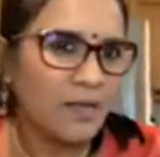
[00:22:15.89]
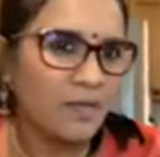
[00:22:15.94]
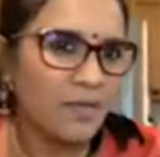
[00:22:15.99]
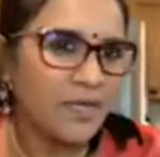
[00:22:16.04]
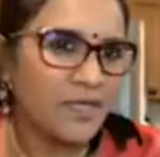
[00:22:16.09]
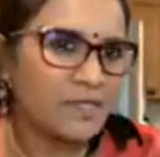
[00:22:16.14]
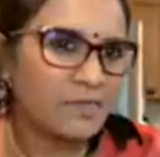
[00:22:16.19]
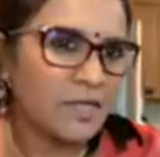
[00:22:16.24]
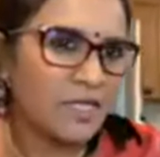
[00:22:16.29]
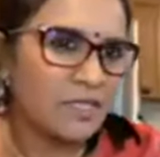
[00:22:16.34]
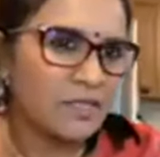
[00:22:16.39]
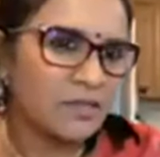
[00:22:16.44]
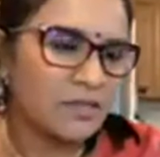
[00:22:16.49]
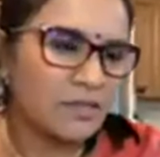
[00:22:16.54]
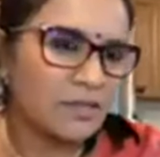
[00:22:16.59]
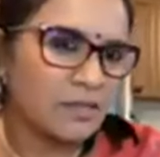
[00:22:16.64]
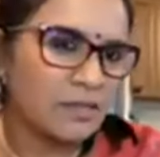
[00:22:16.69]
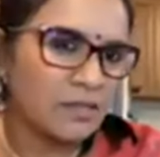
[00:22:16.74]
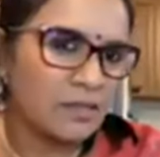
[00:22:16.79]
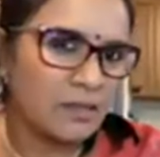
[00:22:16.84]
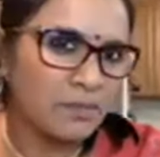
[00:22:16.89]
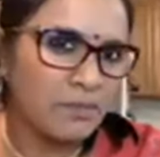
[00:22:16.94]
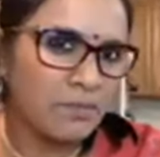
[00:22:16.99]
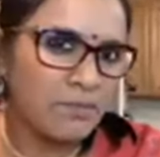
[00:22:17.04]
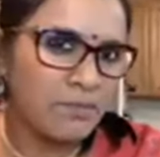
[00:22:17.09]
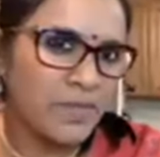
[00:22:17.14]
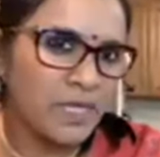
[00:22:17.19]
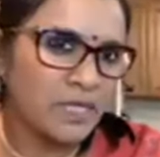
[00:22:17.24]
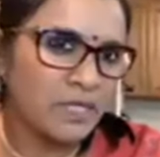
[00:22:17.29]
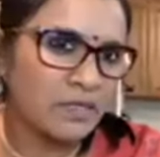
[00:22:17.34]
There's my little
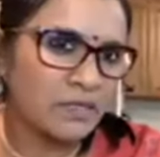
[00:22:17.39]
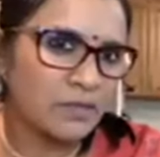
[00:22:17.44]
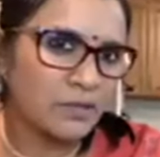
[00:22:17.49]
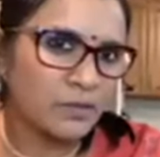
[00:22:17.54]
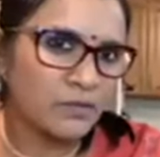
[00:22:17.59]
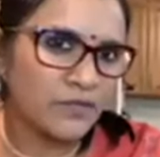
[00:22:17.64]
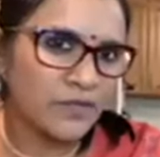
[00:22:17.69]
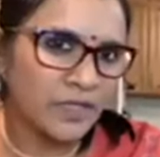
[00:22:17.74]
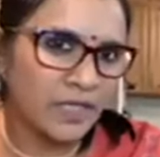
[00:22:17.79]
mill over